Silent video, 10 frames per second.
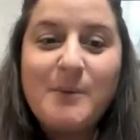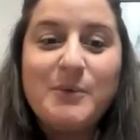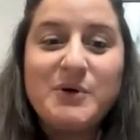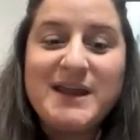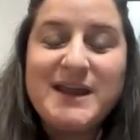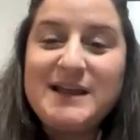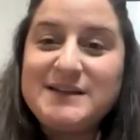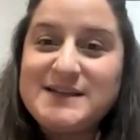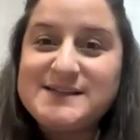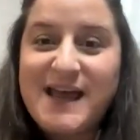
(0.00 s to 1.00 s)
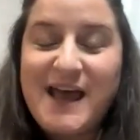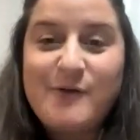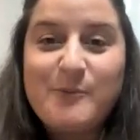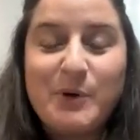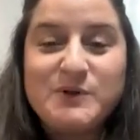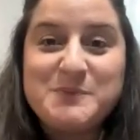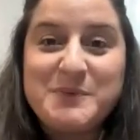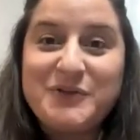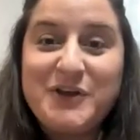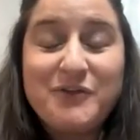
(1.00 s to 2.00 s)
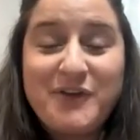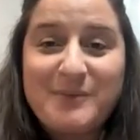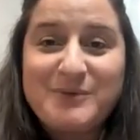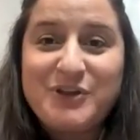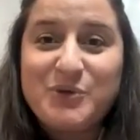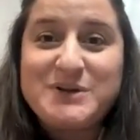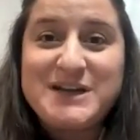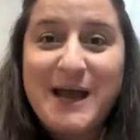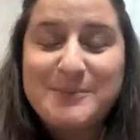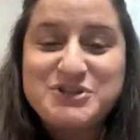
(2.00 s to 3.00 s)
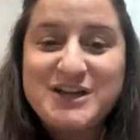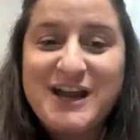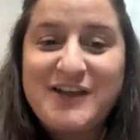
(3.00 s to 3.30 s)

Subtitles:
Monique and Lisa have both built their family through adoption,